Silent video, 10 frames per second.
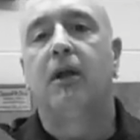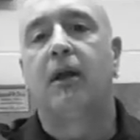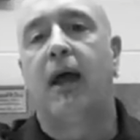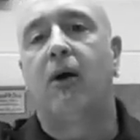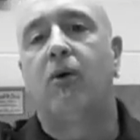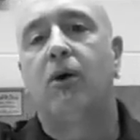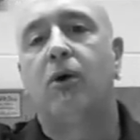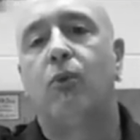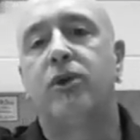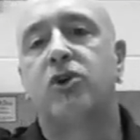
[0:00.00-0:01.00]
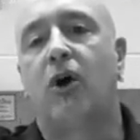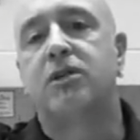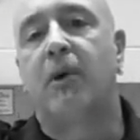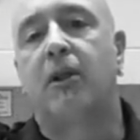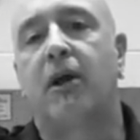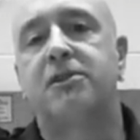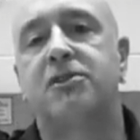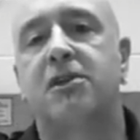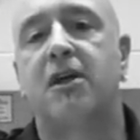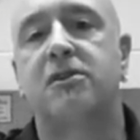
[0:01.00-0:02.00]
Now, we talked about light
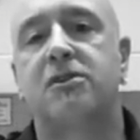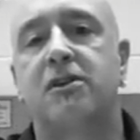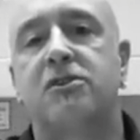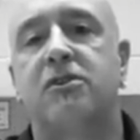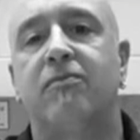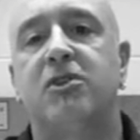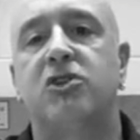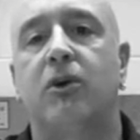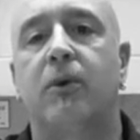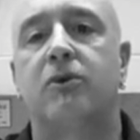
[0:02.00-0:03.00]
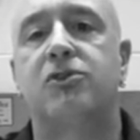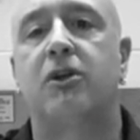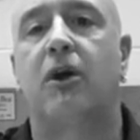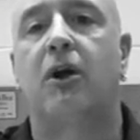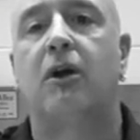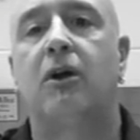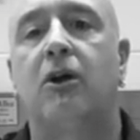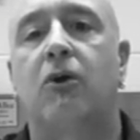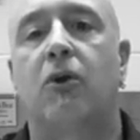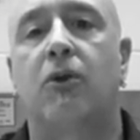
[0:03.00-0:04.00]
sensitive materials in our
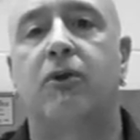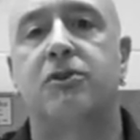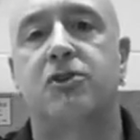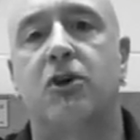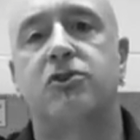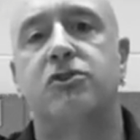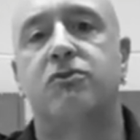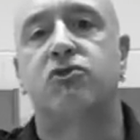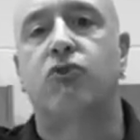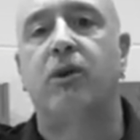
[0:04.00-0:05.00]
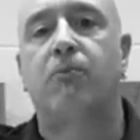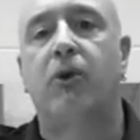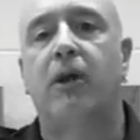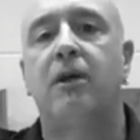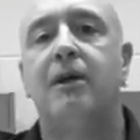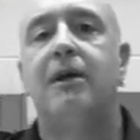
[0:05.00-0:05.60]
earlier discussions of screen printing.